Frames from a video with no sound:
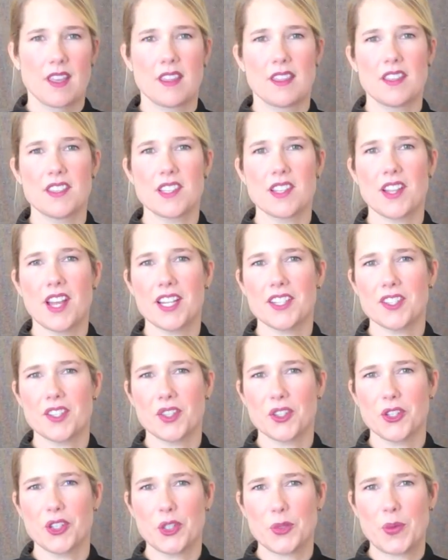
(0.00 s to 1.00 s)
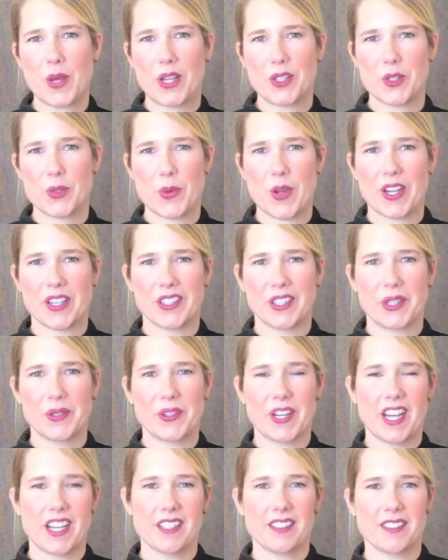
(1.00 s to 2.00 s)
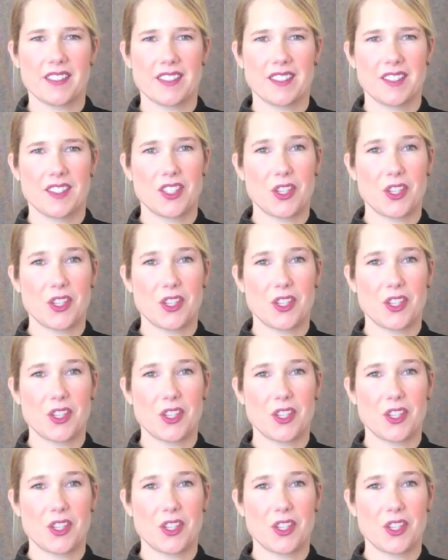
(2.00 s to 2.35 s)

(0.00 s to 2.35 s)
There's a lot to learn about sparkling wines,